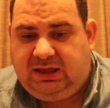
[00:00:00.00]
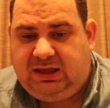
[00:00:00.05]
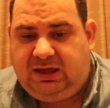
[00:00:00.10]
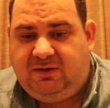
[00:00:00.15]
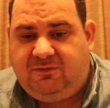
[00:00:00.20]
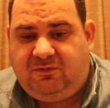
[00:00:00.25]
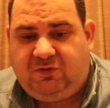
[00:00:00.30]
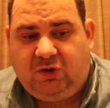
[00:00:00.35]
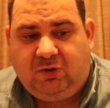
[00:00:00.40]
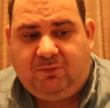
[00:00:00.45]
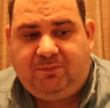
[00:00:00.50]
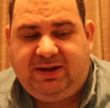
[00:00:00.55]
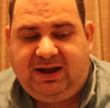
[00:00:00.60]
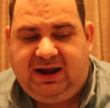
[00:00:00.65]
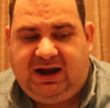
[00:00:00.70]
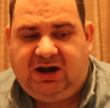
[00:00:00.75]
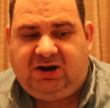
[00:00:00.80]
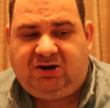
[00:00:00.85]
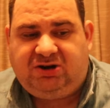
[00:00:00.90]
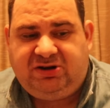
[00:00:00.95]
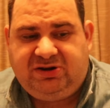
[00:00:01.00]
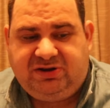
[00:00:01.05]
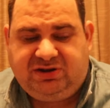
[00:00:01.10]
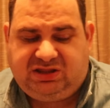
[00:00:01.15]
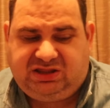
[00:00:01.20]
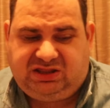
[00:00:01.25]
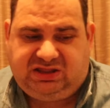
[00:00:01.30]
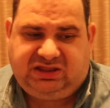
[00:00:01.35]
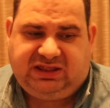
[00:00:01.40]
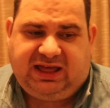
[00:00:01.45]
If your parents
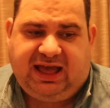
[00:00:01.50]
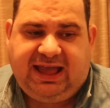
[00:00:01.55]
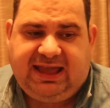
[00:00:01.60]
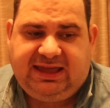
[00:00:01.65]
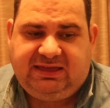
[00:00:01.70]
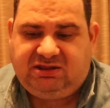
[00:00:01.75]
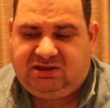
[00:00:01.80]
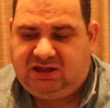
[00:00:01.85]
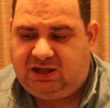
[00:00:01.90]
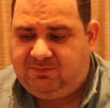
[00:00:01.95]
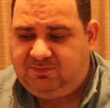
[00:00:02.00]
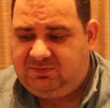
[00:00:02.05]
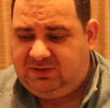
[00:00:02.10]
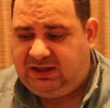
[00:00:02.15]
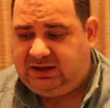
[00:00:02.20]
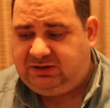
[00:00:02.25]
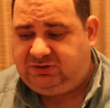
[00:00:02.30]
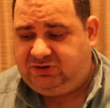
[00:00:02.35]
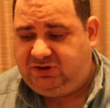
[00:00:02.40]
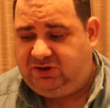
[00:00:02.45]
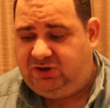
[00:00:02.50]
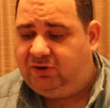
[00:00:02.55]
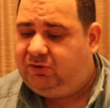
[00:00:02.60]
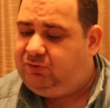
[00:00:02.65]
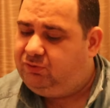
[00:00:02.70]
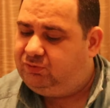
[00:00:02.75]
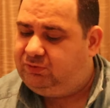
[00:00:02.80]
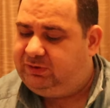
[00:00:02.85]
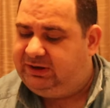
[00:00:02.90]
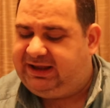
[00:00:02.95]
say something to
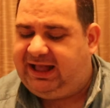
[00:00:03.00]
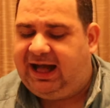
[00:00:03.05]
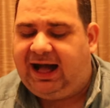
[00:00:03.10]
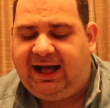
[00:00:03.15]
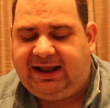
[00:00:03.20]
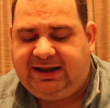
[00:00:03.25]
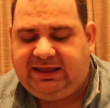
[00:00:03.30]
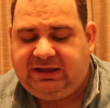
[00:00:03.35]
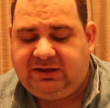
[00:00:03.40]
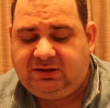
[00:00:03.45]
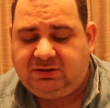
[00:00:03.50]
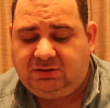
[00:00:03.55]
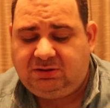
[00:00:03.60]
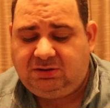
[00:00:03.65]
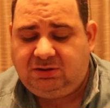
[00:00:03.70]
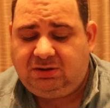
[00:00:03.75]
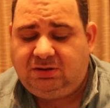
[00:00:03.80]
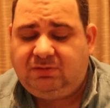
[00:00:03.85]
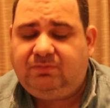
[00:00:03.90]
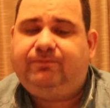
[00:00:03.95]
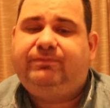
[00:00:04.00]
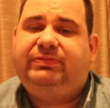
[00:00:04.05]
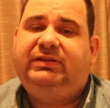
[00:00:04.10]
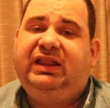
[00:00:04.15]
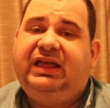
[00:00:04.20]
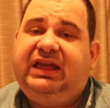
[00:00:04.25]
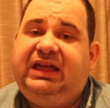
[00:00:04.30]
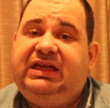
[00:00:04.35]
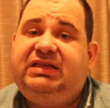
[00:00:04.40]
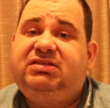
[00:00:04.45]
you regarding it,
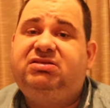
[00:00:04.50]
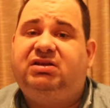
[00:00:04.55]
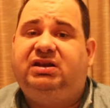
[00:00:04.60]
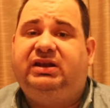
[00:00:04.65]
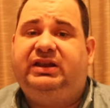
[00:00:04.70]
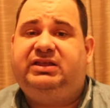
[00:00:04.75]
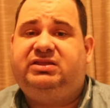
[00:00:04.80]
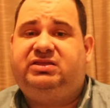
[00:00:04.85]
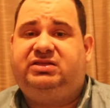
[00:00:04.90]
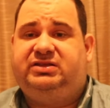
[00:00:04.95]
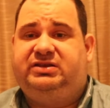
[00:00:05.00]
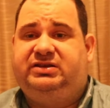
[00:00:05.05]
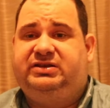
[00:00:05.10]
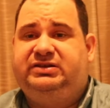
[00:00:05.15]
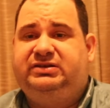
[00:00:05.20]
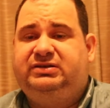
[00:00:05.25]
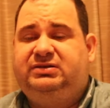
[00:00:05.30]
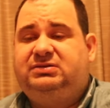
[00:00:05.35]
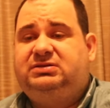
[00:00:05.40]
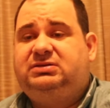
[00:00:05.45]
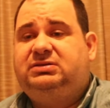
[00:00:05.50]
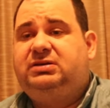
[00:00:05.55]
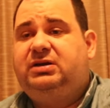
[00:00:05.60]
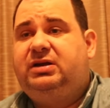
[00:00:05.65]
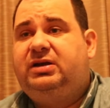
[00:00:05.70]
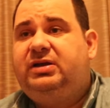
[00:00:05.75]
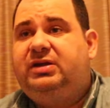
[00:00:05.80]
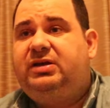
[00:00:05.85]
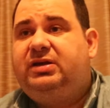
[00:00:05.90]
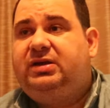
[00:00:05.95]
please listen.
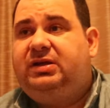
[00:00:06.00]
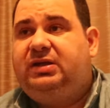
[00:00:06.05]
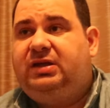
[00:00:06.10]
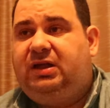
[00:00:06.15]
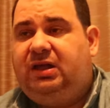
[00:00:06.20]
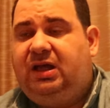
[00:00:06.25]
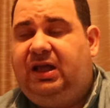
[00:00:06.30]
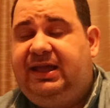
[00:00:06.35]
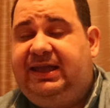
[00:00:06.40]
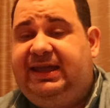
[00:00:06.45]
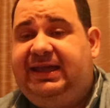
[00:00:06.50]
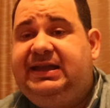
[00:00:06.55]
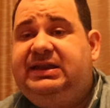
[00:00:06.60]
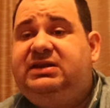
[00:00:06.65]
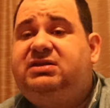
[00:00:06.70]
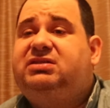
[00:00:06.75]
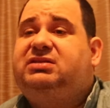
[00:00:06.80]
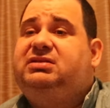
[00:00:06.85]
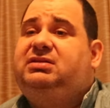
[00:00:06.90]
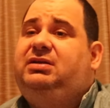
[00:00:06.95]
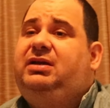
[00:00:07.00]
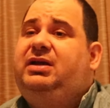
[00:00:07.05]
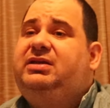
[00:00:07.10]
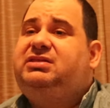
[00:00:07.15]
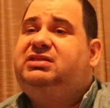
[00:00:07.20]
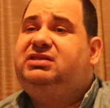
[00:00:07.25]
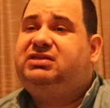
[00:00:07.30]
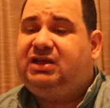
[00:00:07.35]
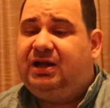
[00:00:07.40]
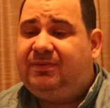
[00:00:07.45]
It's
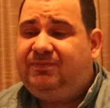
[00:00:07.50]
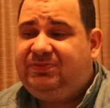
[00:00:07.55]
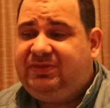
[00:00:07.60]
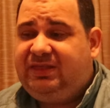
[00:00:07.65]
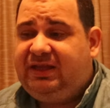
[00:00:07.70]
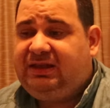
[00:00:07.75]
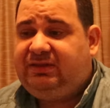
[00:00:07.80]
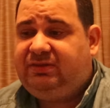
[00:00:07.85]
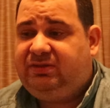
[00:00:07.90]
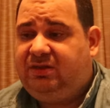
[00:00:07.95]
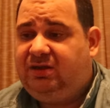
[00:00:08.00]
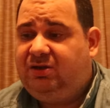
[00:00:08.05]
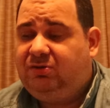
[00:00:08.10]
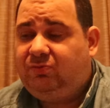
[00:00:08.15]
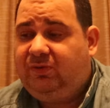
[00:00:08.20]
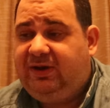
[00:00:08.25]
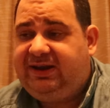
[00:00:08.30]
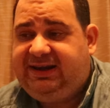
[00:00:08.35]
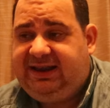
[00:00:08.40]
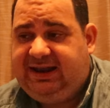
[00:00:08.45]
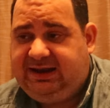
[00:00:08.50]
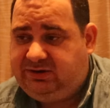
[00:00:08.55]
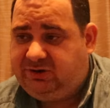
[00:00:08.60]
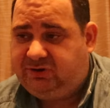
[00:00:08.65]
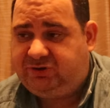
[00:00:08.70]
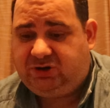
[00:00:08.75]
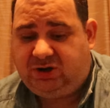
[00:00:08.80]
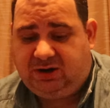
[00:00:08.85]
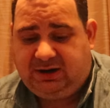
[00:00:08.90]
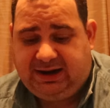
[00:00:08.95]
something that we need
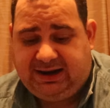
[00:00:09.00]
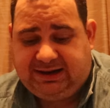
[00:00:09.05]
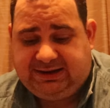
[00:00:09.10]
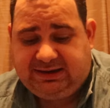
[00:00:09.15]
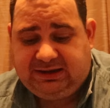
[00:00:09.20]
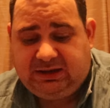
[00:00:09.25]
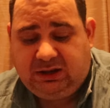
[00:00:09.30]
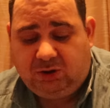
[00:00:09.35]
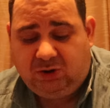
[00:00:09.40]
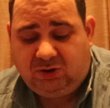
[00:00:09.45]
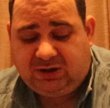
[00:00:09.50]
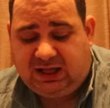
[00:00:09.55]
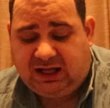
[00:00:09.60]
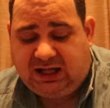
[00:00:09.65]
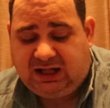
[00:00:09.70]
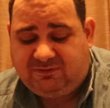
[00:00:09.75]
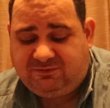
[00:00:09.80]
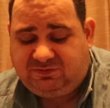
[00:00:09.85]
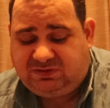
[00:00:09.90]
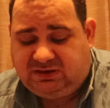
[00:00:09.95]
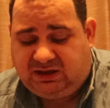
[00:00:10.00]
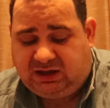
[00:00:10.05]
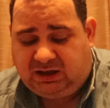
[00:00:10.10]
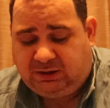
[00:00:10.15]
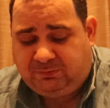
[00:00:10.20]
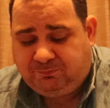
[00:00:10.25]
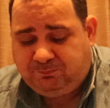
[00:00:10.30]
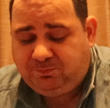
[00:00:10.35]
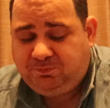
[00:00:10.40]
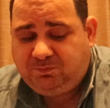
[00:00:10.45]
to try and look after.